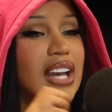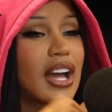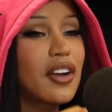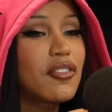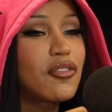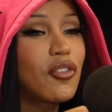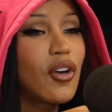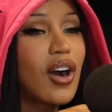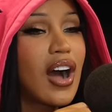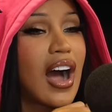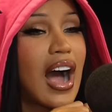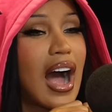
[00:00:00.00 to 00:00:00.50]

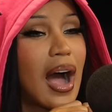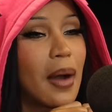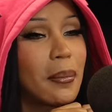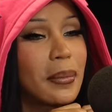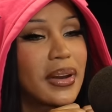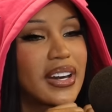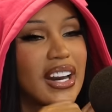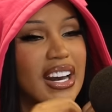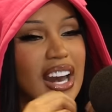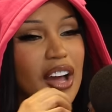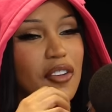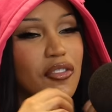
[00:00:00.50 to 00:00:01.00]
like for a hot
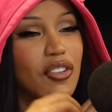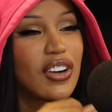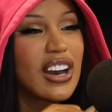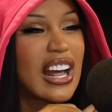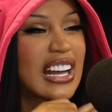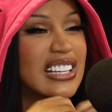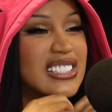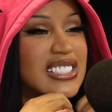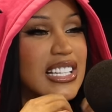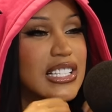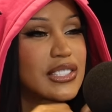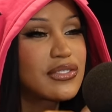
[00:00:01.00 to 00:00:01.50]
minute, like for
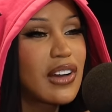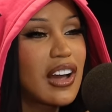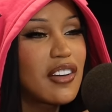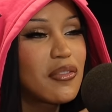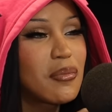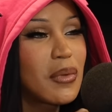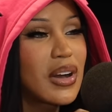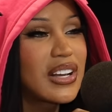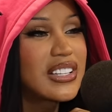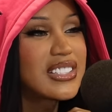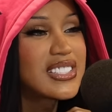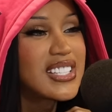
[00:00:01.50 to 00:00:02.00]
like six
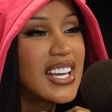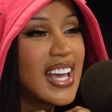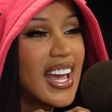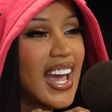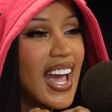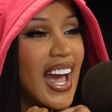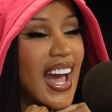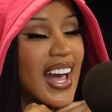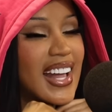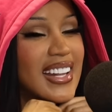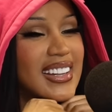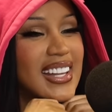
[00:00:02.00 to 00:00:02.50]
five months,
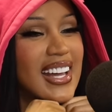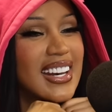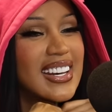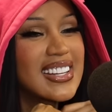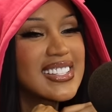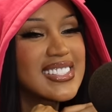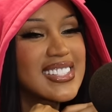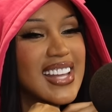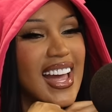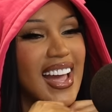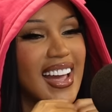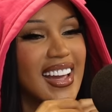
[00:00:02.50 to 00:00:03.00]
and then
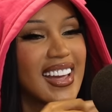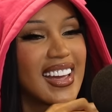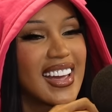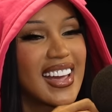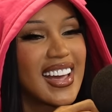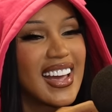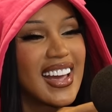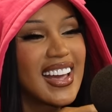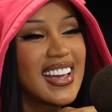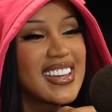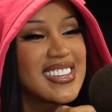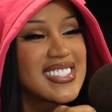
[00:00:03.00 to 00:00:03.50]
it's like
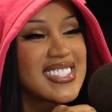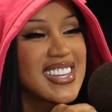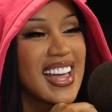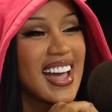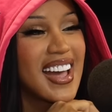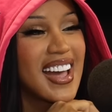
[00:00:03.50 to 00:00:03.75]
it's